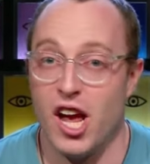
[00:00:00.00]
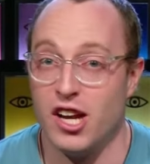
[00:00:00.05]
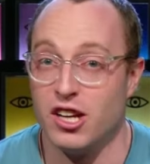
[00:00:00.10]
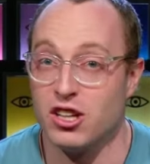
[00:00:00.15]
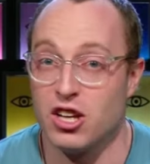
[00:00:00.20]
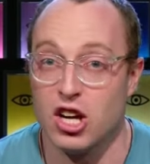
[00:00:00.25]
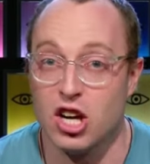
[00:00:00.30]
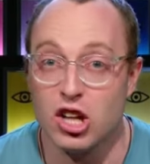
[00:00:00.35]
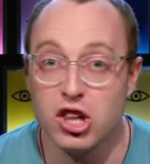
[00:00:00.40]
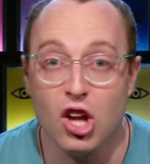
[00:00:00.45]
and
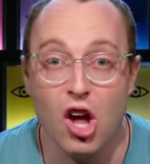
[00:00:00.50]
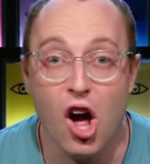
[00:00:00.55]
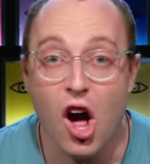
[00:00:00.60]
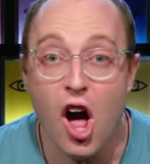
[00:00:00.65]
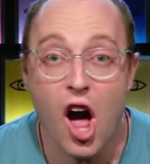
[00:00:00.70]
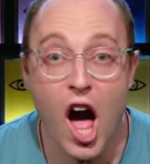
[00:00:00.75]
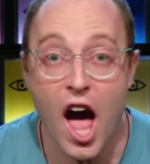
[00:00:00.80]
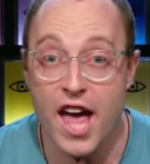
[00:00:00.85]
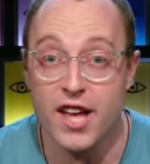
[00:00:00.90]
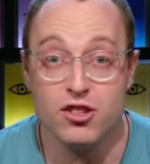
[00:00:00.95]

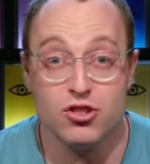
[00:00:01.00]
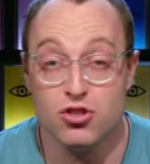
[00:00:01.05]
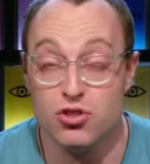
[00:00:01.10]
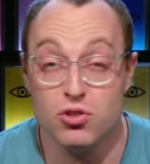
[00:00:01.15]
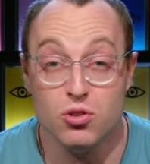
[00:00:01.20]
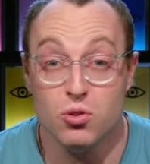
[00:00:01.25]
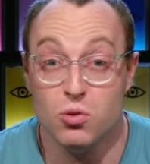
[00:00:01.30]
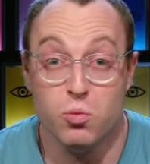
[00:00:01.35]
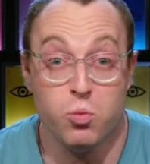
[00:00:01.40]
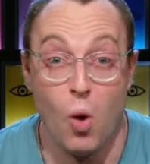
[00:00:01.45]
claw and
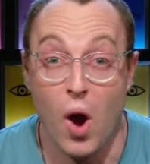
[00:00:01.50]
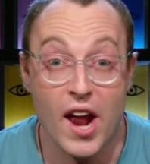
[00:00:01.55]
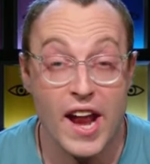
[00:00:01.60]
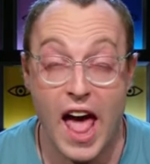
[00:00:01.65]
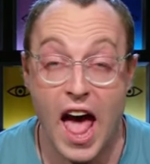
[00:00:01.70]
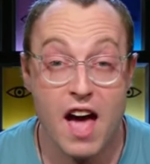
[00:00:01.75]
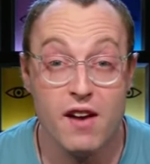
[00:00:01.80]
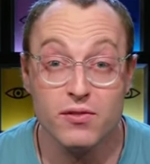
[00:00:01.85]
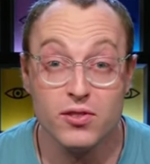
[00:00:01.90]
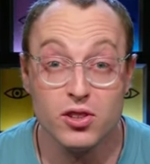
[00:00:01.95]
do
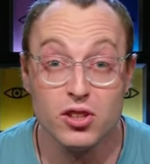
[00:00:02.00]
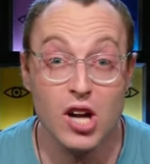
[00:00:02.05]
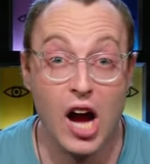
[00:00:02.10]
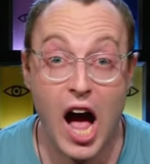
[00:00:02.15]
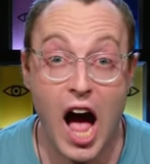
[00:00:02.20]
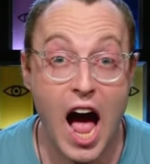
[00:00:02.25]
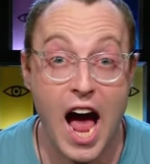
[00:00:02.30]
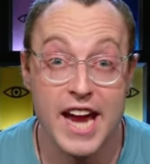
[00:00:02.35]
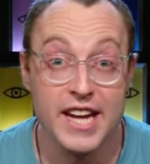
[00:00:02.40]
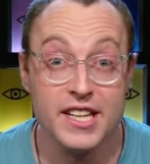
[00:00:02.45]
whatever
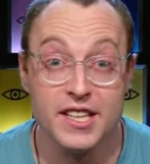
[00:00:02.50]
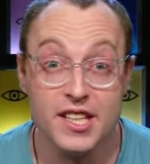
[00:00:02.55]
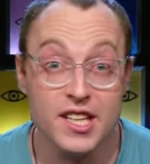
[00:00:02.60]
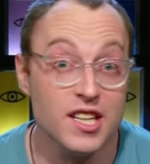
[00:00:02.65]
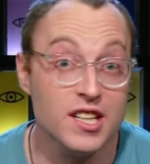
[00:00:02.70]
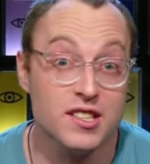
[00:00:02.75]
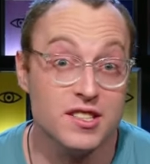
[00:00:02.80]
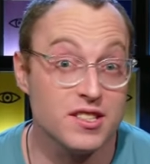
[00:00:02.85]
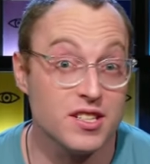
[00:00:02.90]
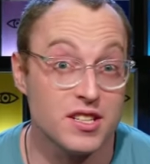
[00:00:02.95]
I
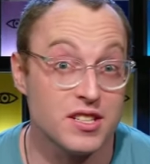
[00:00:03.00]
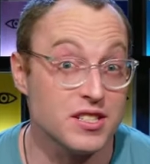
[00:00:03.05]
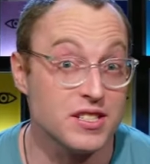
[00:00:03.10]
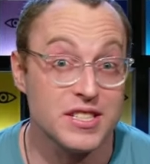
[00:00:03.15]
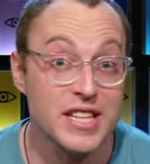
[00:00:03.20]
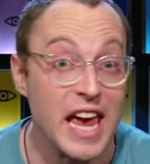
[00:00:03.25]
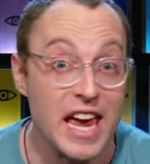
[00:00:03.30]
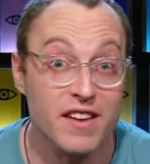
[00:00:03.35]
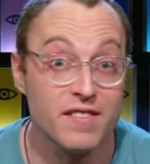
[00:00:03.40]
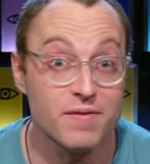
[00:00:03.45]
need to
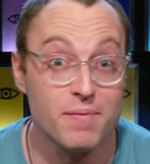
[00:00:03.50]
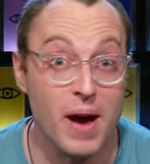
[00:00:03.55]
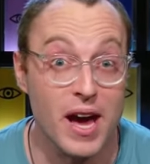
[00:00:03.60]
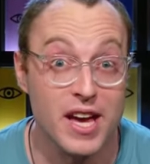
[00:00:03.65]
save